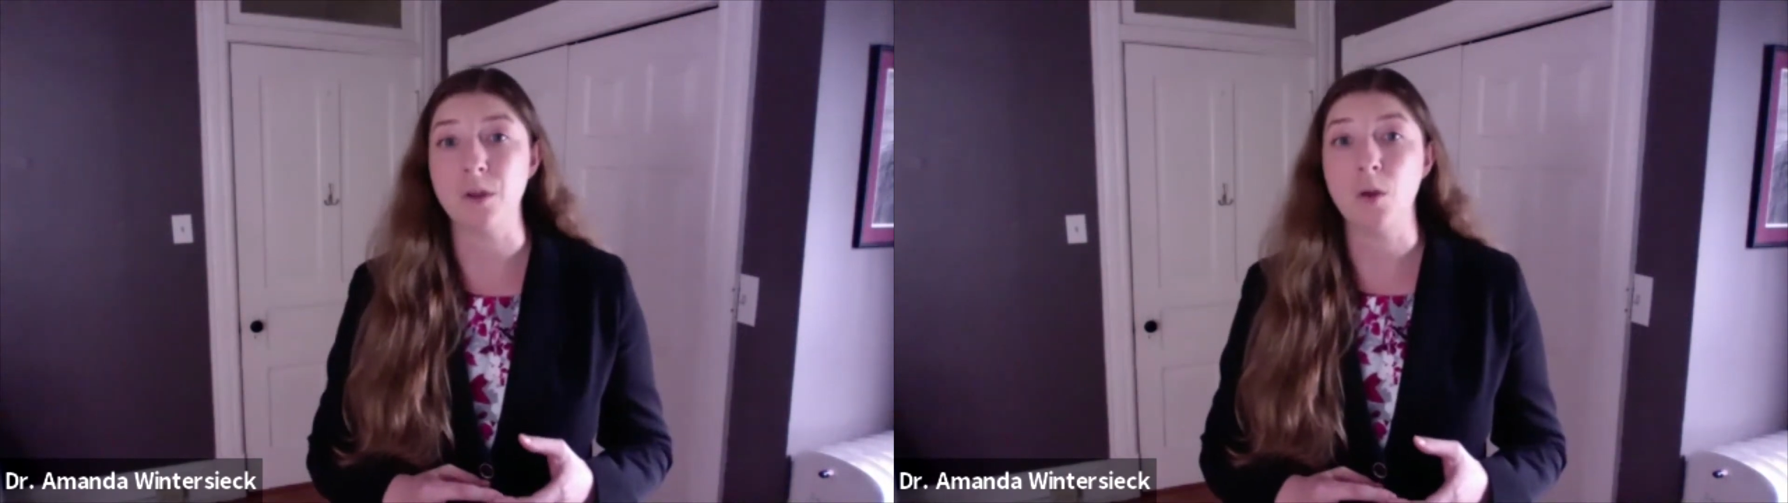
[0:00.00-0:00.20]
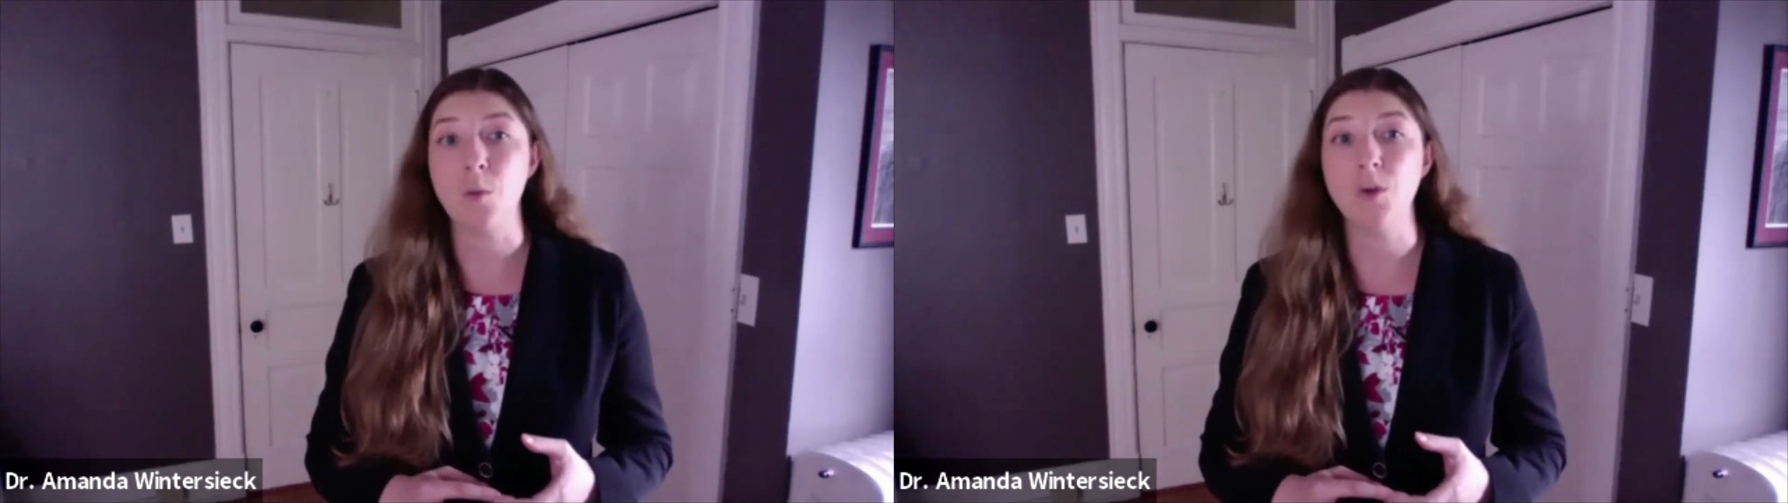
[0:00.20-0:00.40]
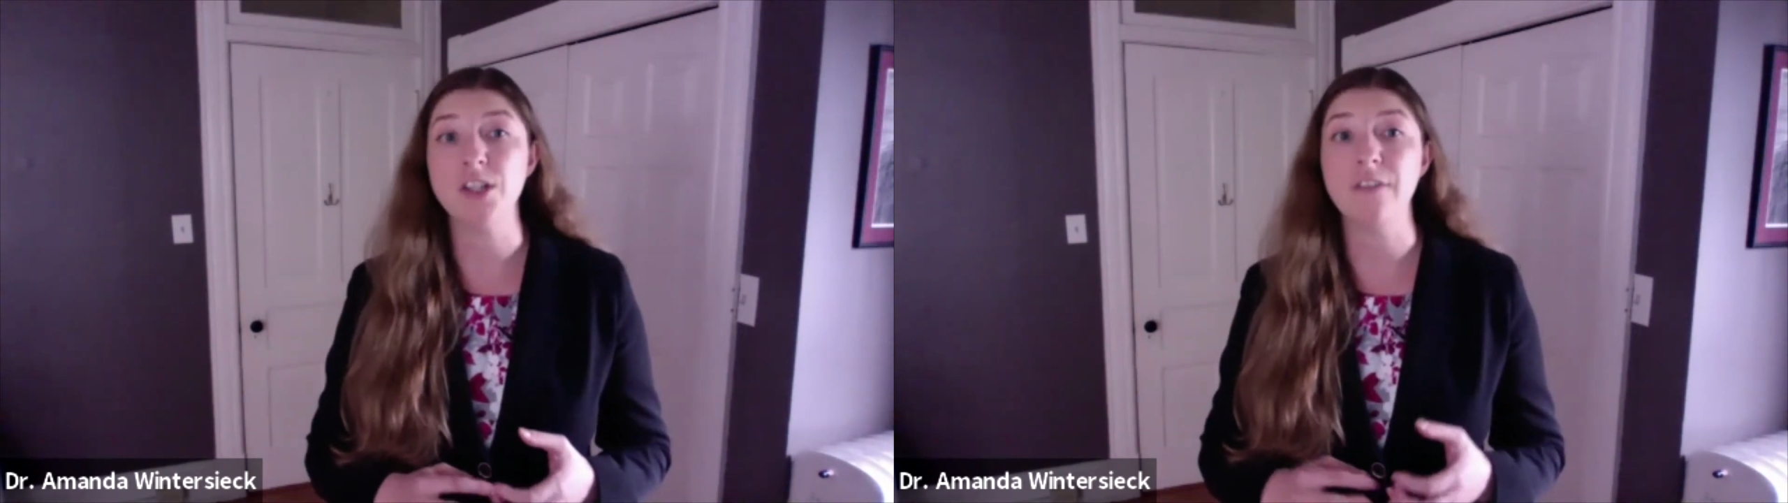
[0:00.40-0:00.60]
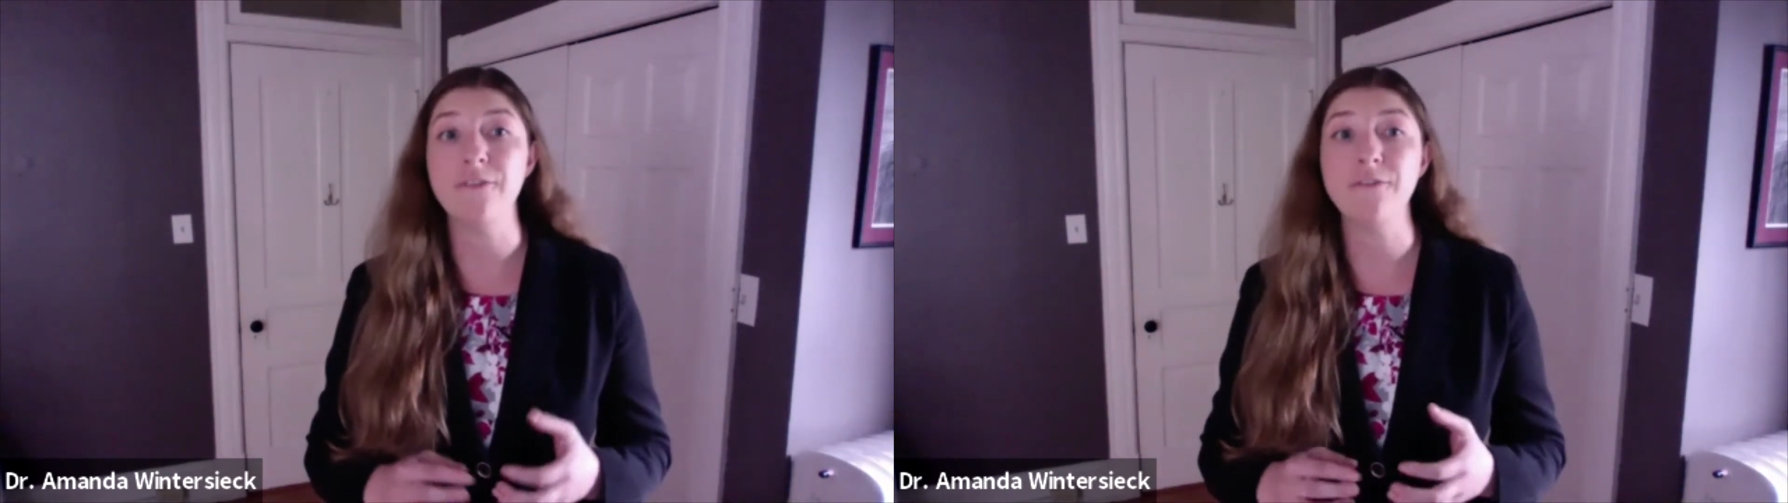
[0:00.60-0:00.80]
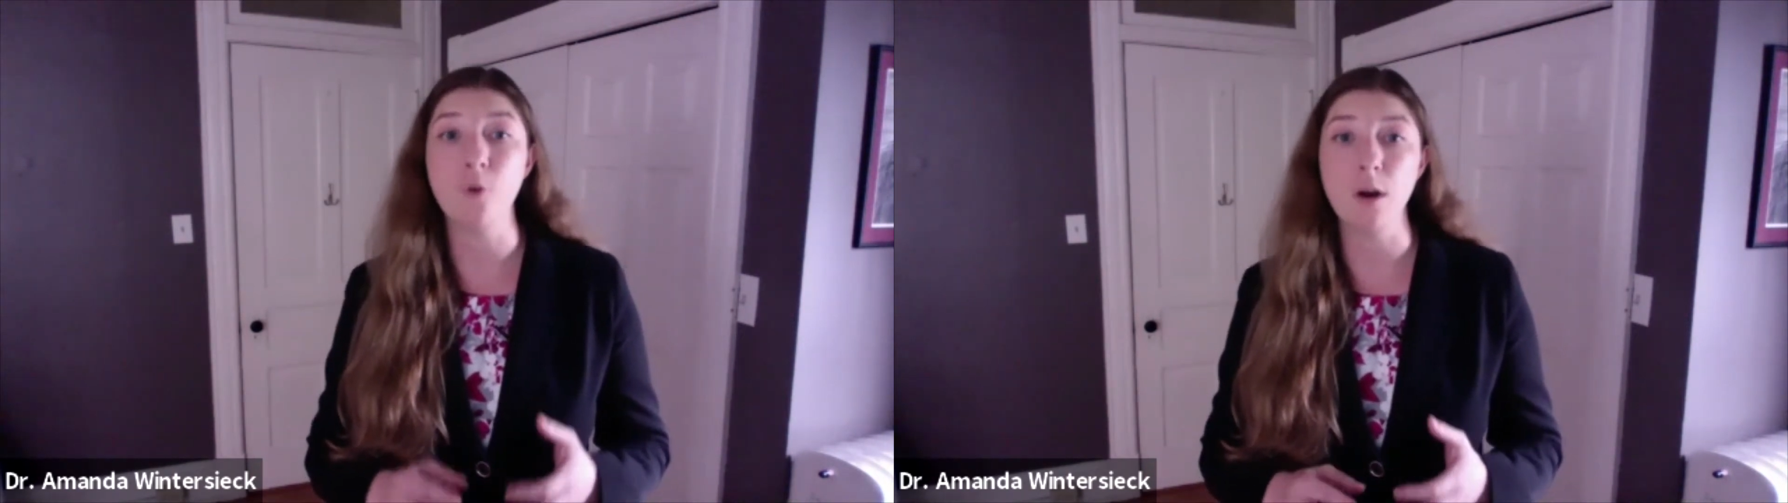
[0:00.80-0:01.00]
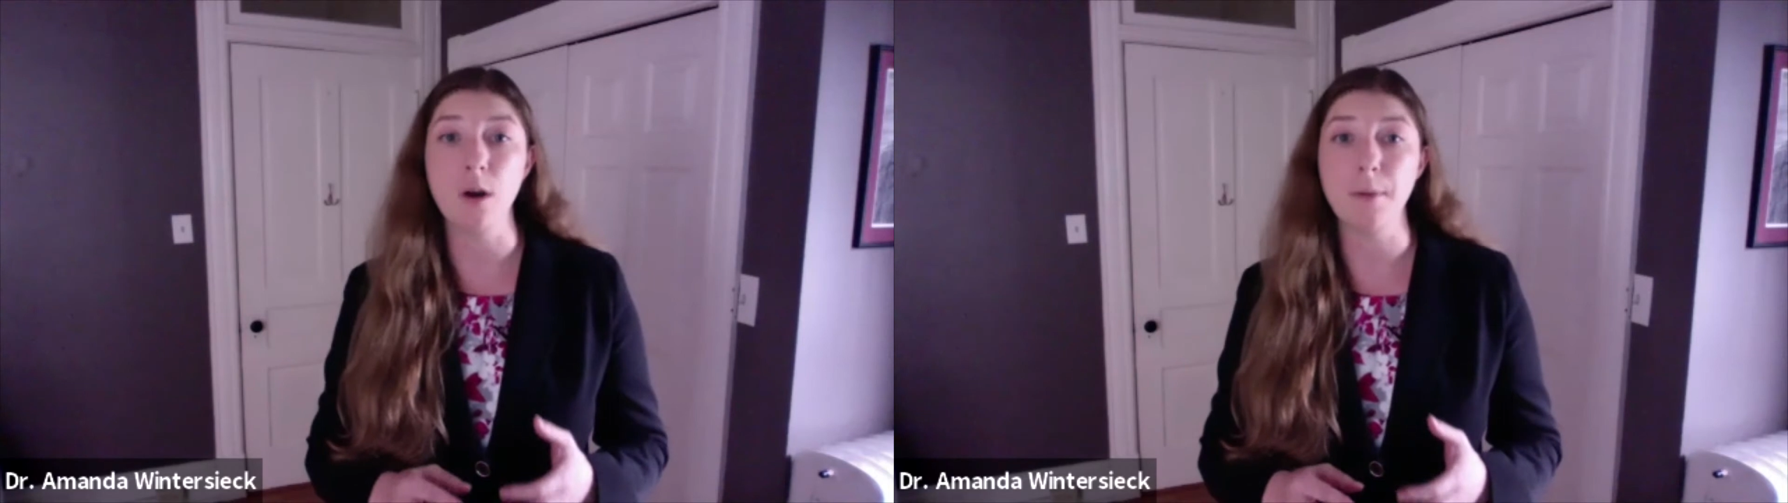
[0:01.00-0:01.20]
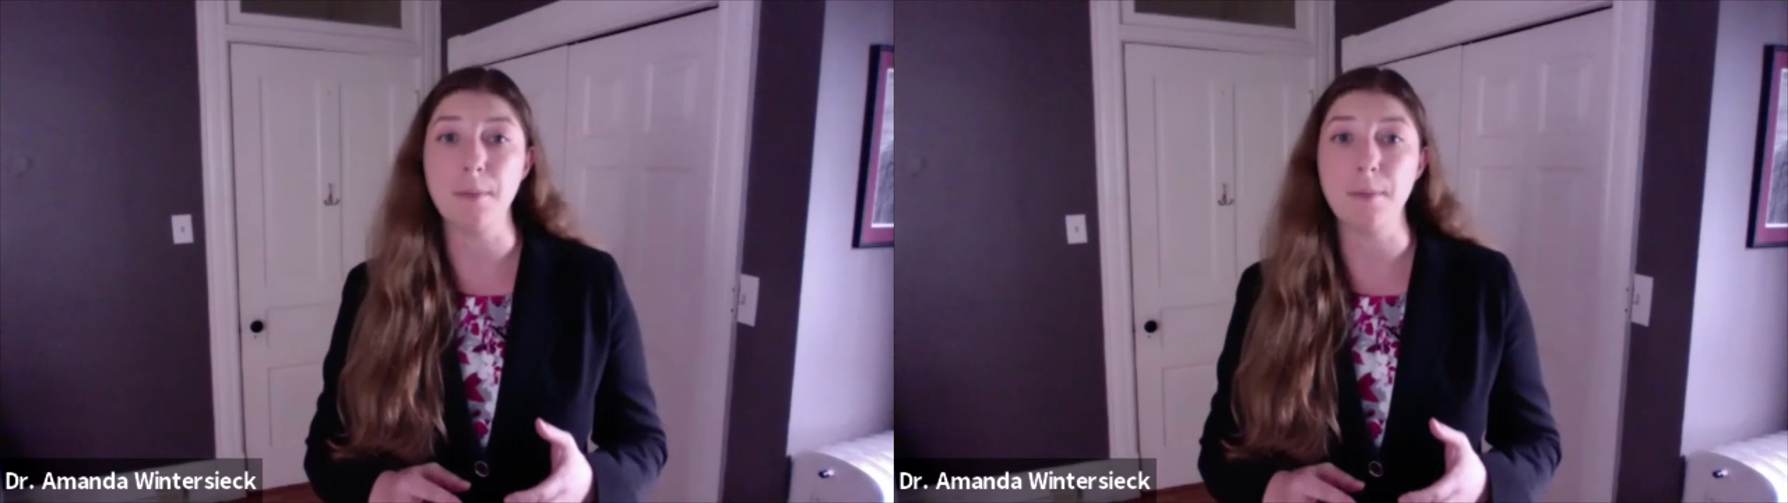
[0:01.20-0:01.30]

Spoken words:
which is a form of